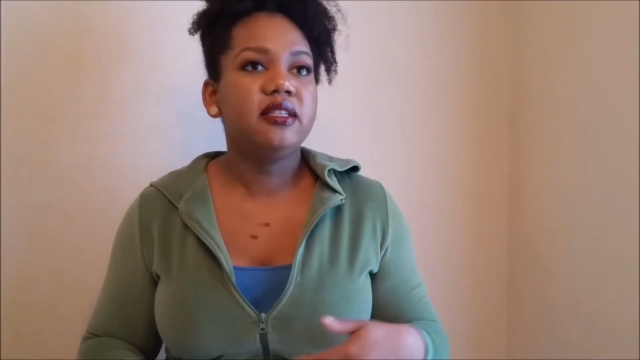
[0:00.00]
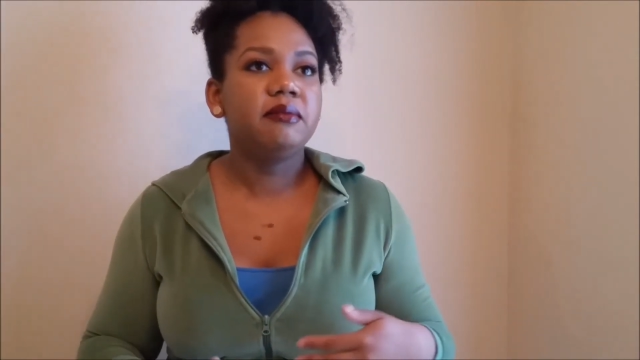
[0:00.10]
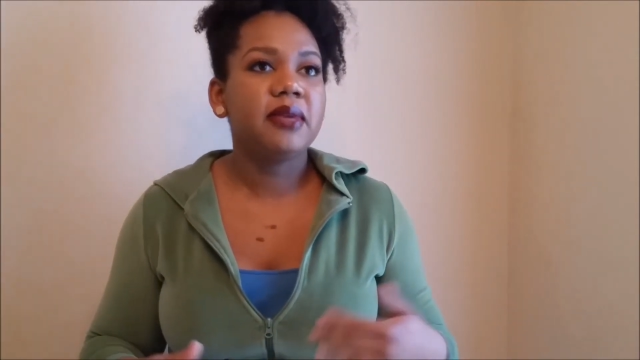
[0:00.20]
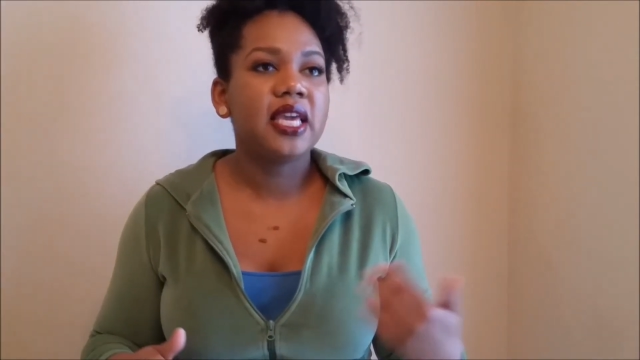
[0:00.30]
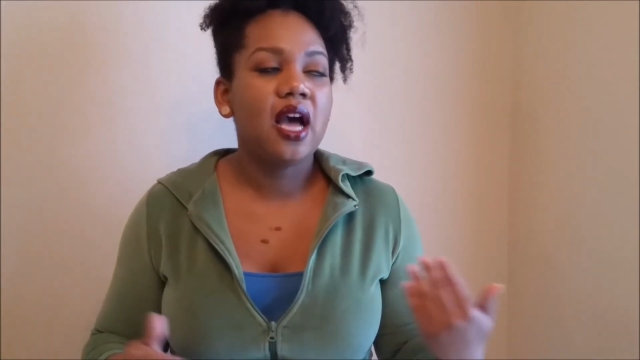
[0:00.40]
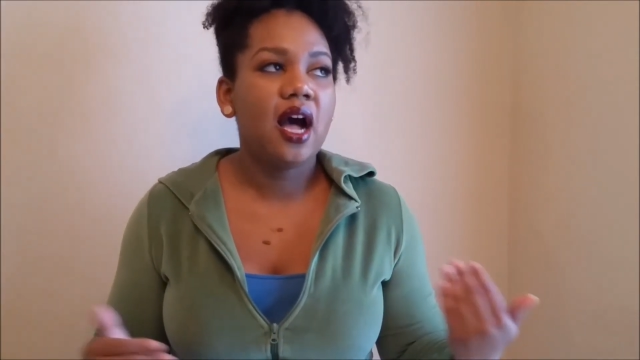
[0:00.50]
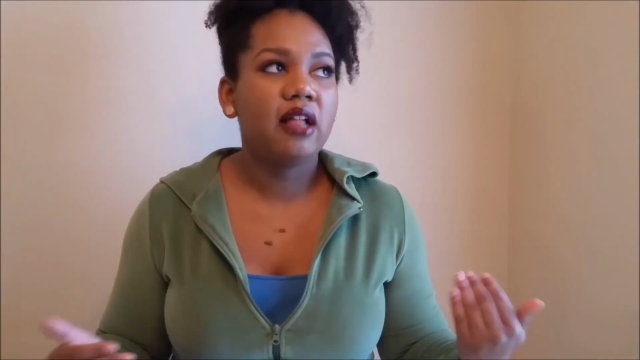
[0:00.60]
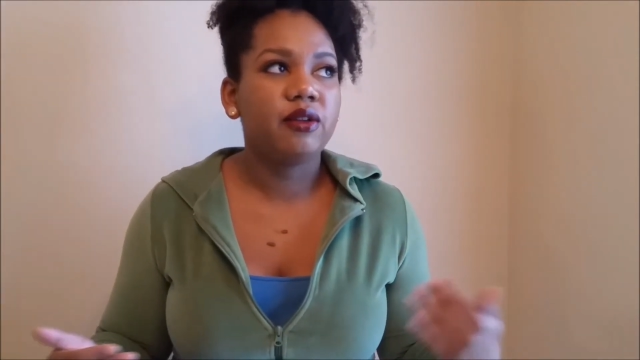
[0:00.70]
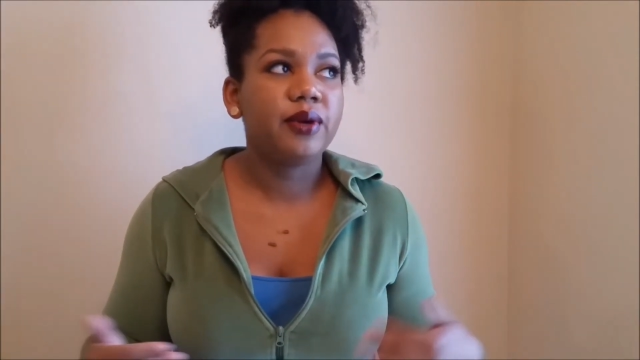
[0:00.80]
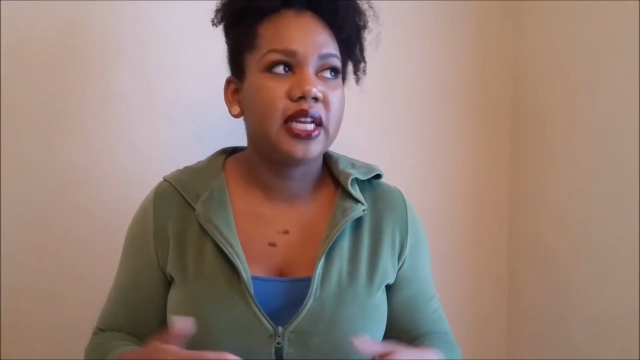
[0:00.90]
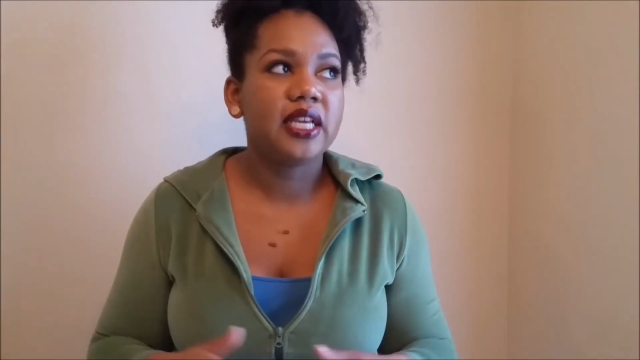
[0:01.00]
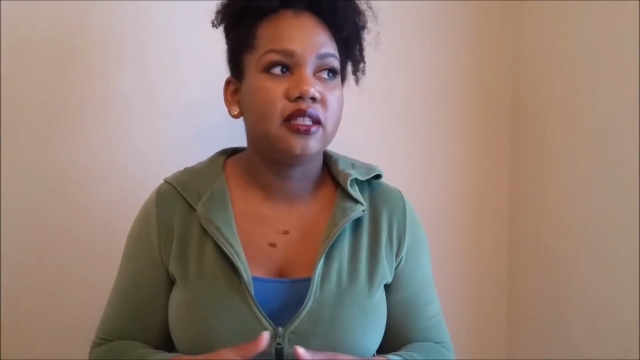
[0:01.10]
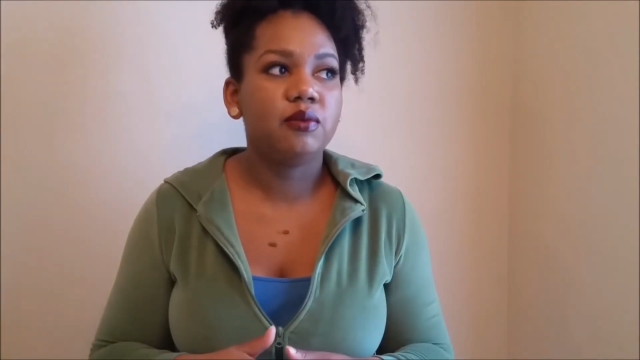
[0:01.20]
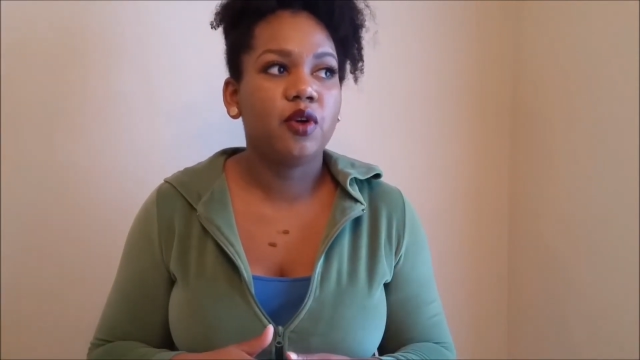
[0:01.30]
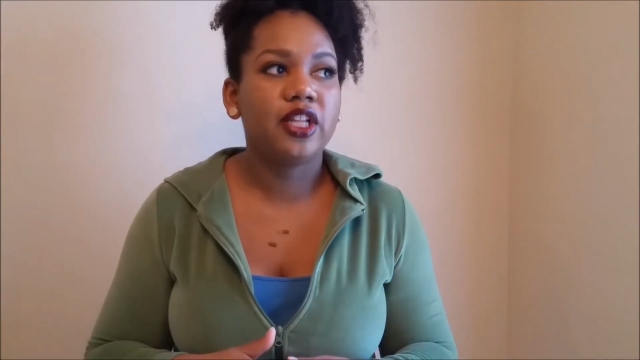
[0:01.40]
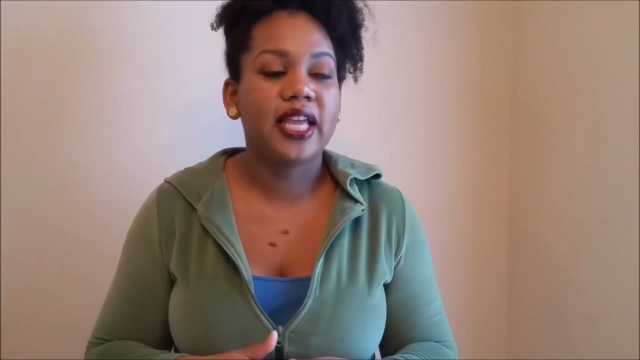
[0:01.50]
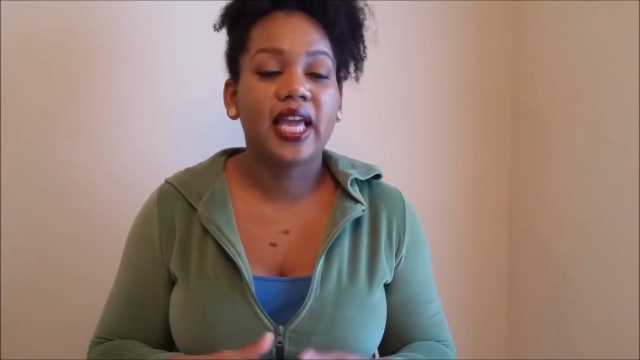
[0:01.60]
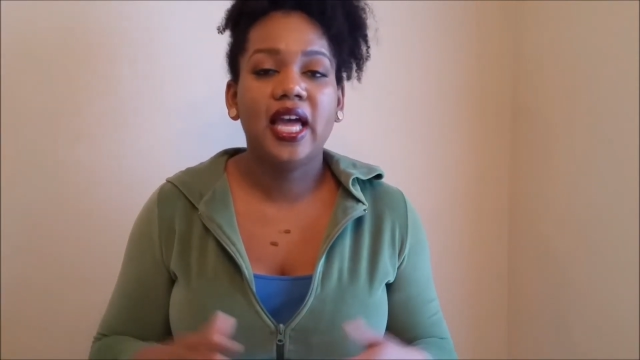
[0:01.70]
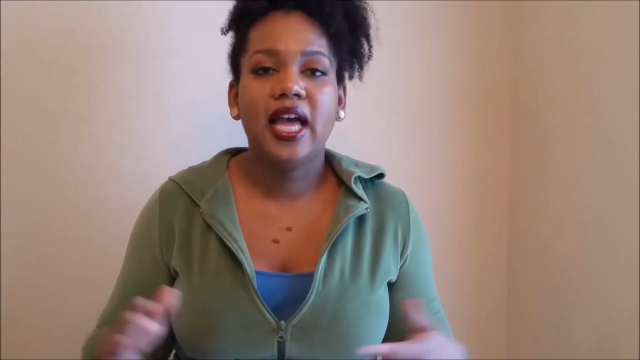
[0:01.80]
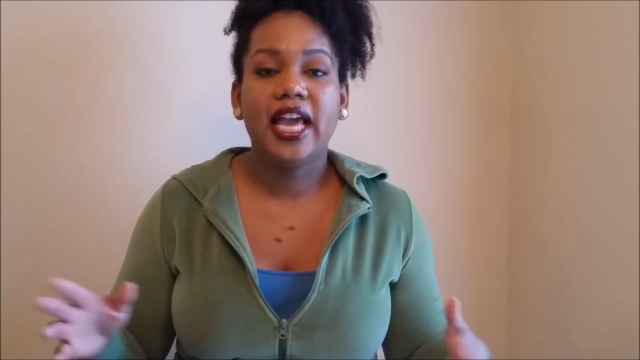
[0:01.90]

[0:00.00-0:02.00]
To me, Halloween is more like